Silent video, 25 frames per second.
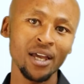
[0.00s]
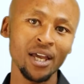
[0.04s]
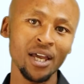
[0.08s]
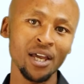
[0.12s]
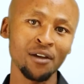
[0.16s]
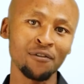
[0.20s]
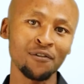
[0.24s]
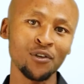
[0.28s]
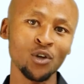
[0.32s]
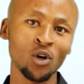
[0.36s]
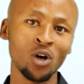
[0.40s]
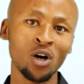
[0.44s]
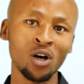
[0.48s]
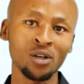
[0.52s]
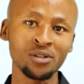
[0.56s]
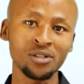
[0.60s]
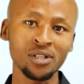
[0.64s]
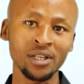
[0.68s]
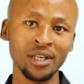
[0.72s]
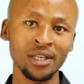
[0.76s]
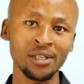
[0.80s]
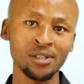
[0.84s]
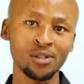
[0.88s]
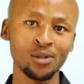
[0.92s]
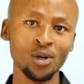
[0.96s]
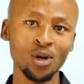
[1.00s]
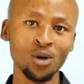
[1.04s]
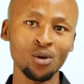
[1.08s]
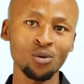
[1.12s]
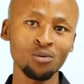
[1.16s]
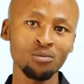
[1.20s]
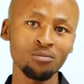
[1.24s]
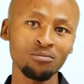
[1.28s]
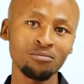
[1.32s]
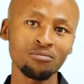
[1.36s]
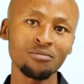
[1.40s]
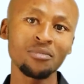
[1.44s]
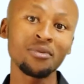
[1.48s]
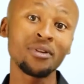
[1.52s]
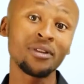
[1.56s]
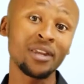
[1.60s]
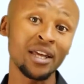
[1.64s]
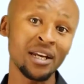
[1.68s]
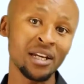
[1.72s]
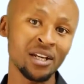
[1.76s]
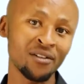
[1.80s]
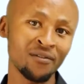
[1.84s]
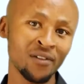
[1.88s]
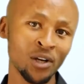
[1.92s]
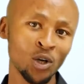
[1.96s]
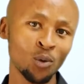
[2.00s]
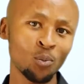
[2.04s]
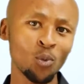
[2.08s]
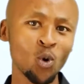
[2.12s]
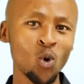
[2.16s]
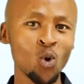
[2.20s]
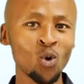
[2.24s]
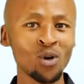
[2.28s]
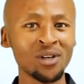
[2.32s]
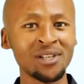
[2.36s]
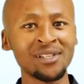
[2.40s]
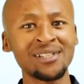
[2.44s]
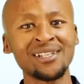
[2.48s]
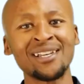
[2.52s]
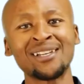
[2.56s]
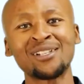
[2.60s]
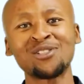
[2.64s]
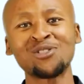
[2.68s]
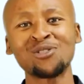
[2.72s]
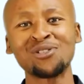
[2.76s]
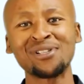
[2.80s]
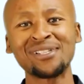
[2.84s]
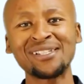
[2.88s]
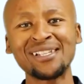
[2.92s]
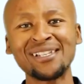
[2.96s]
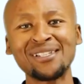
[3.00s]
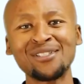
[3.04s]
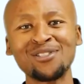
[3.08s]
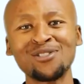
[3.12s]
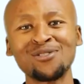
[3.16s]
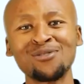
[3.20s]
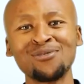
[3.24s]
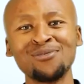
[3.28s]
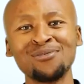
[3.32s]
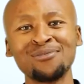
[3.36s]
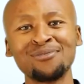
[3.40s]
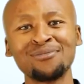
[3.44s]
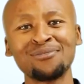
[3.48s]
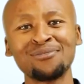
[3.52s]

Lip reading: If your answer is no, then Developcore is here to assist you.